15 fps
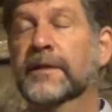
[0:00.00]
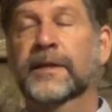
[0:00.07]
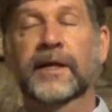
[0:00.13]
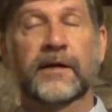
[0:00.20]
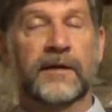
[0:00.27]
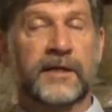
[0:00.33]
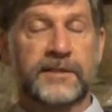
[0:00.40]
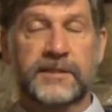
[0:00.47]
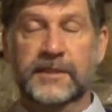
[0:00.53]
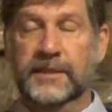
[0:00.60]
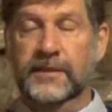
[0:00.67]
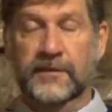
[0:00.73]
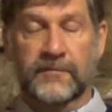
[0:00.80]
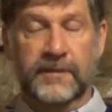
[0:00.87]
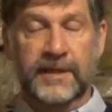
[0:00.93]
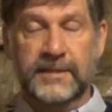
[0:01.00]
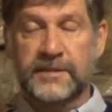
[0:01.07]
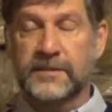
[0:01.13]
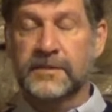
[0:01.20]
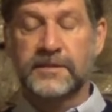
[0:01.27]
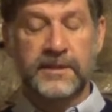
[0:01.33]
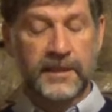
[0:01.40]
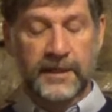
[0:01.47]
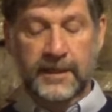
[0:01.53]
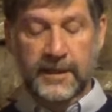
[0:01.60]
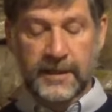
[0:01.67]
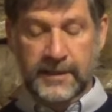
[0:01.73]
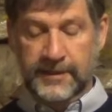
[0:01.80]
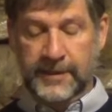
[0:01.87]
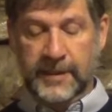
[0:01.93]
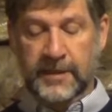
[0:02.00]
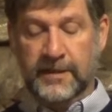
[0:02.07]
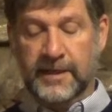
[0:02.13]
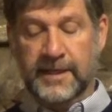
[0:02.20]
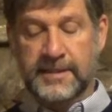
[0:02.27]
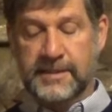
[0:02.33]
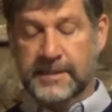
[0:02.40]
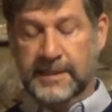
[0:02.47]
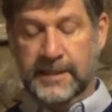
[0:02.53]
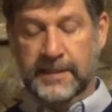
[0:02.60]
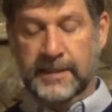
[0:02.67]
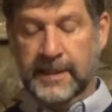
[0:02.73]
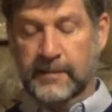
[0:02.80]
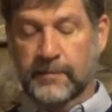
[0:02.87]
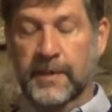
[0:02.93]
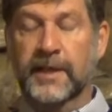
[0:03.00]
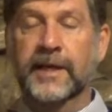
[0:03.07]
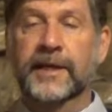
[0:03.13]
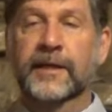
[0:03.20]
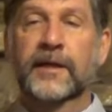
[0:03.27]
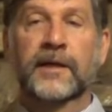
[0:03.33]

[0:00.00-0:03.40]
they are not seeing the raises, they are not seeing that money.